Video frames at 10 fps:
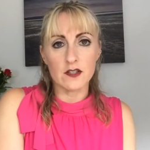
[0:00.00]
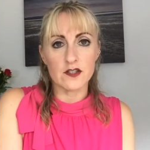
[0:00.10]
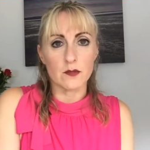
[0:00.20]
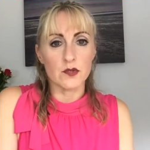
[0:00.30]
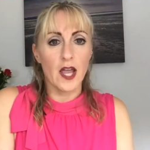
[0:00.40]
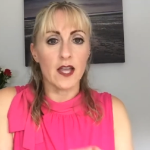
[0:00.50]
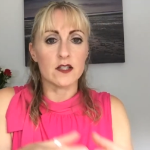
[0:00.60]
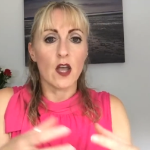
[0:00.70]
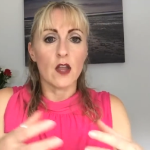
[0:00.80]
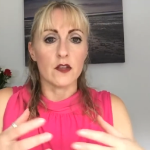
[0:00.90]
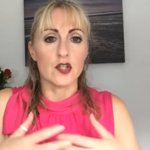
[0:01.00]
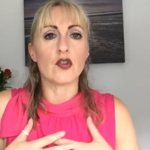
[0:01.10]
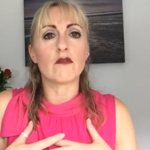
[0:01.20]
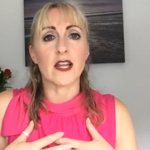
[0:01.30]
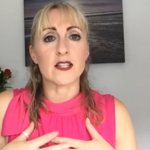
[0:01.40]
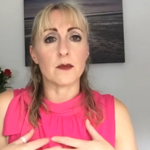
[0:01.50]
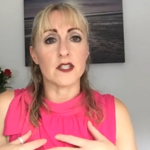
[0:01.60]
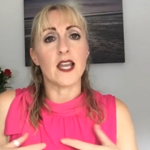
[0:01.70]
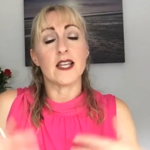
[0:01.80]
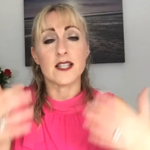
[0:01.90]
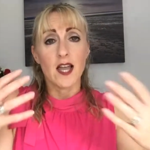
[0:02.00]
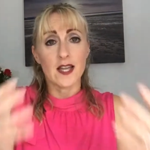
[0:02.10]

subject that's your expertise,